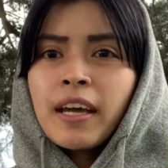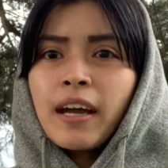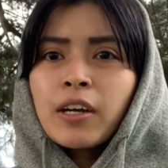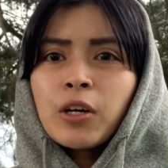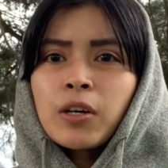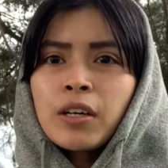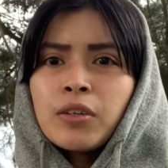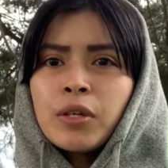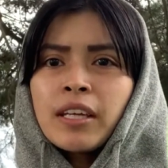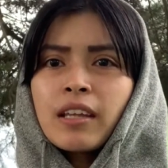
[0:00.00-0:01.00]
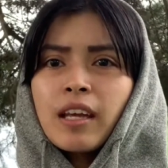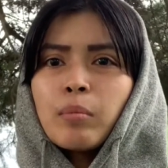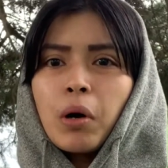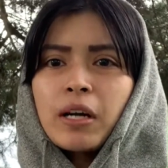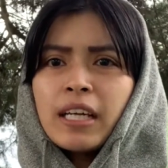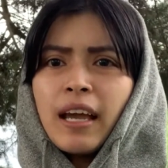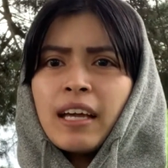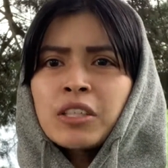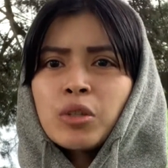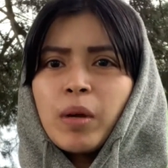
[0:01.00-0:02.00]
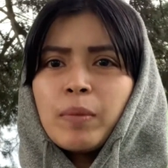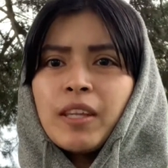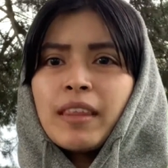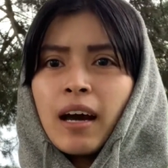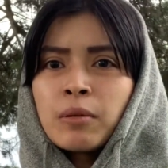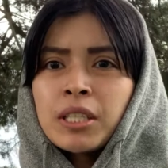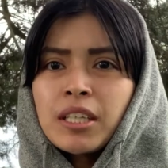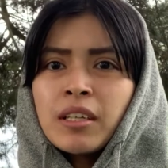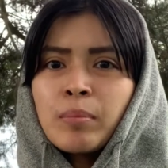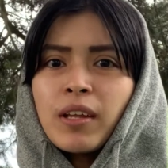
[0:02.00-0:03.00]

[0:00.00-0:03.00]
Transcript: Like I heard you can get like body aches, so maybe that was it.